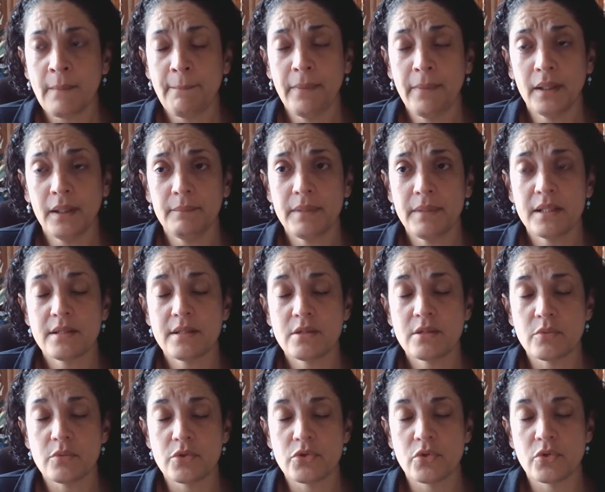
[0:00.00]
But because
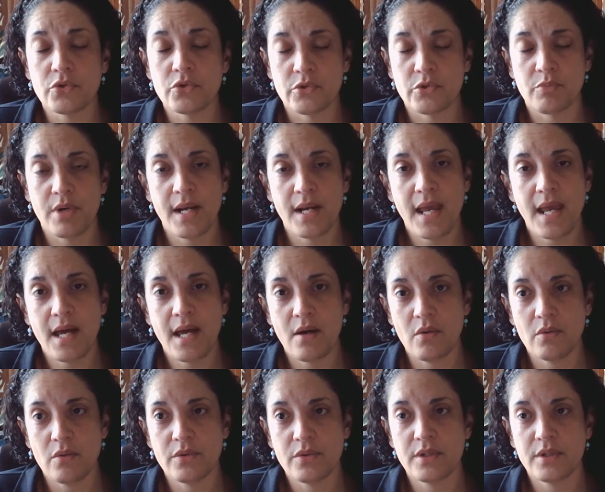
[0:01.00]
it was so spread
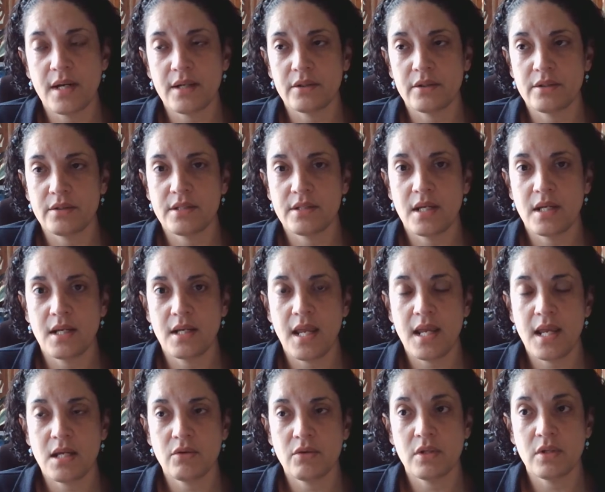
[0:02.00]
out, the doctor said,
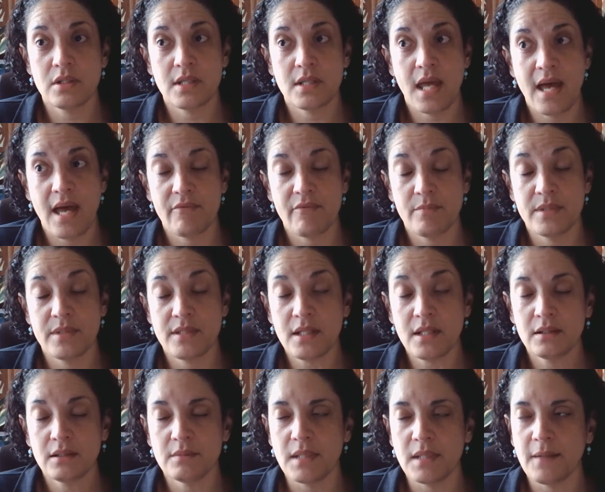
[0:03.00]
hey, you need to have a
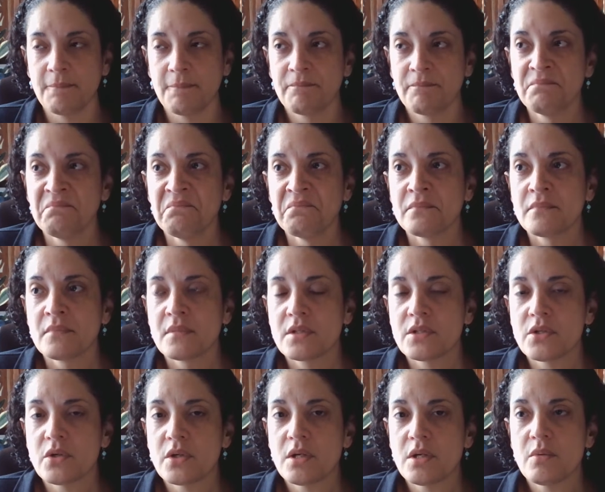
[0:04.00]
mastectomy.
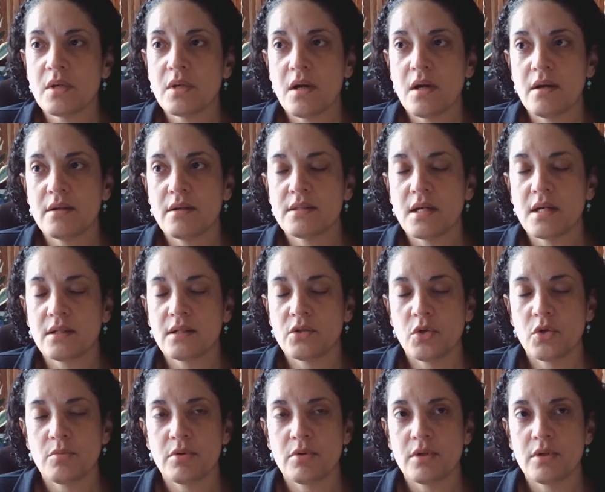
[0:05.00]
So here we are, it's
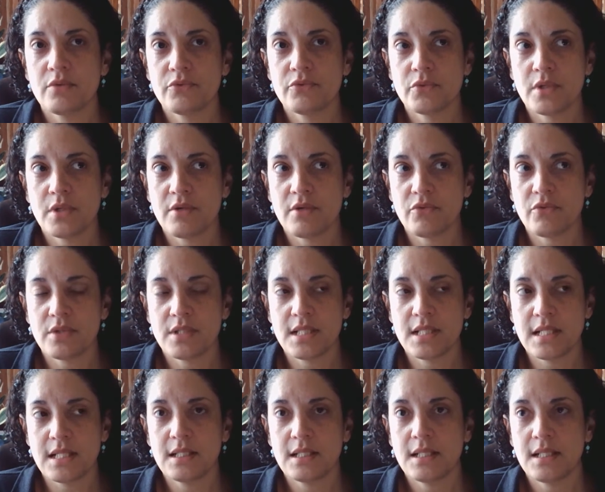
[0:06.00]
October of
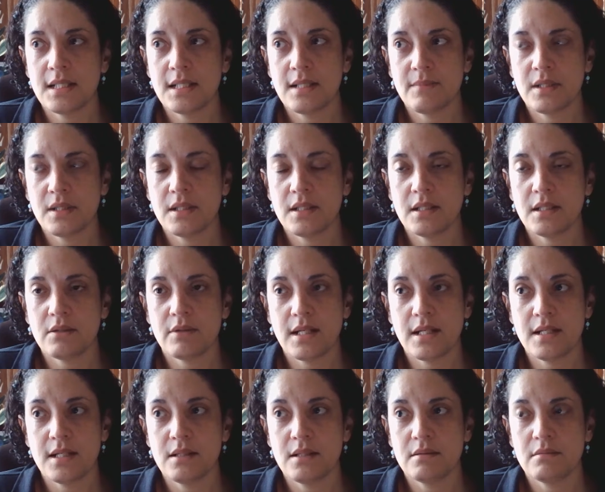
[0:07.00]
2014, and I'm like,
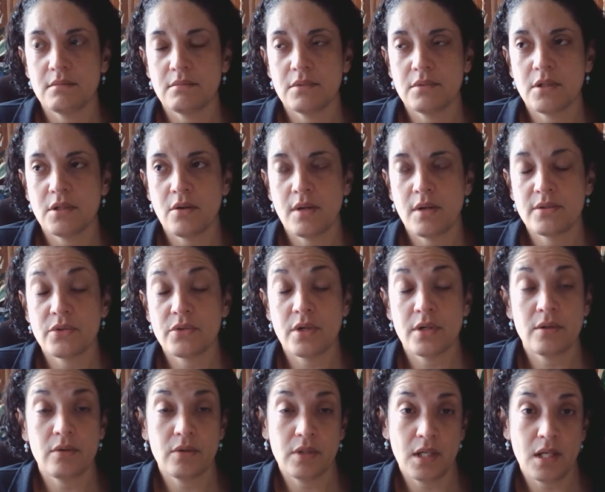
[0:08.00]
great. So I
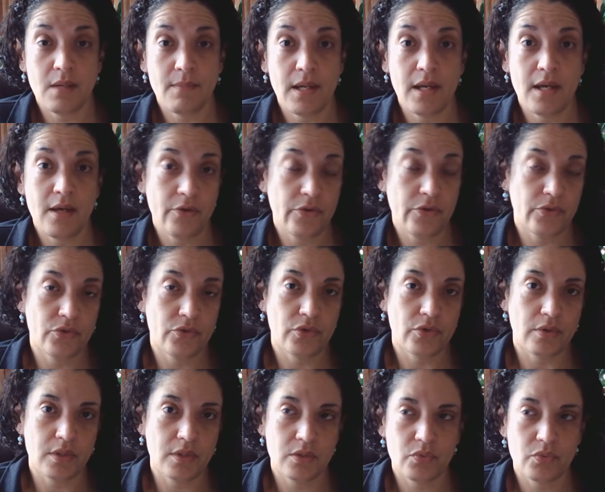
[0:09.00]
started looking at my health
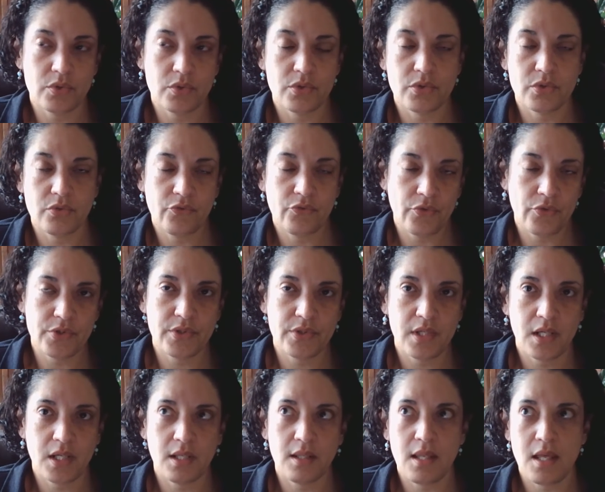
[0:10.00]
insurance, which is the first
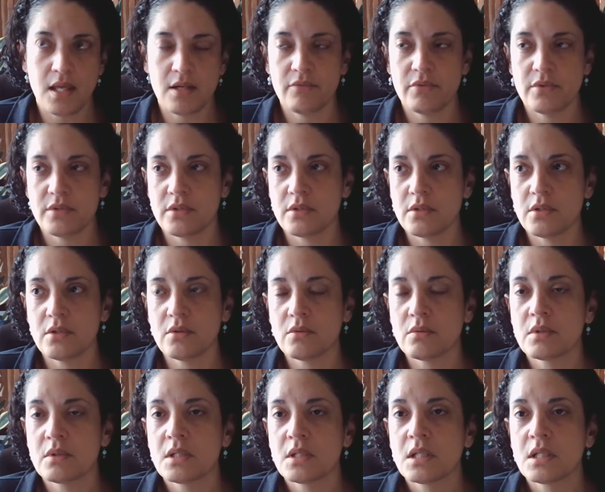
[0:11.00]
thing a lot of us do